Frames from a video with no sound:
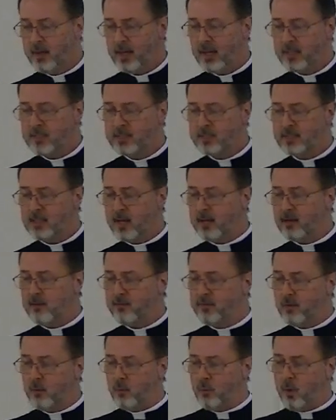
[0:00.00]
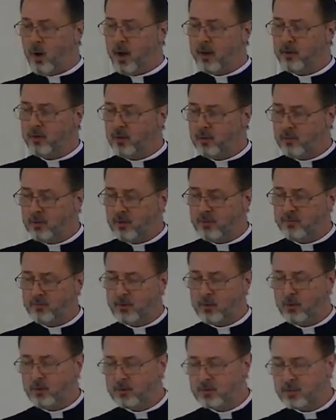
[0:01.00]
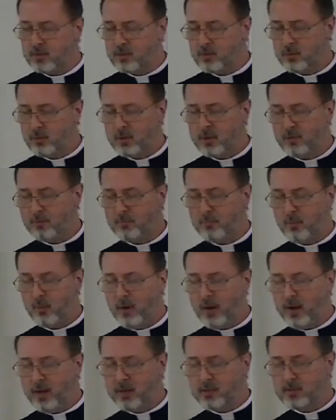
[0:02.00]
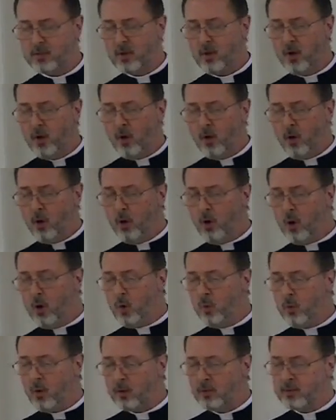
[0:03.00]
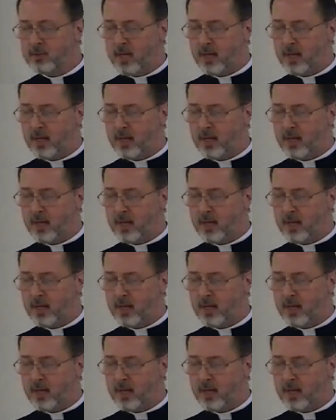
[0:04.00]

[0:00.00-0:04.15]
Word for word: Instead of the one who refuses to give praise, who will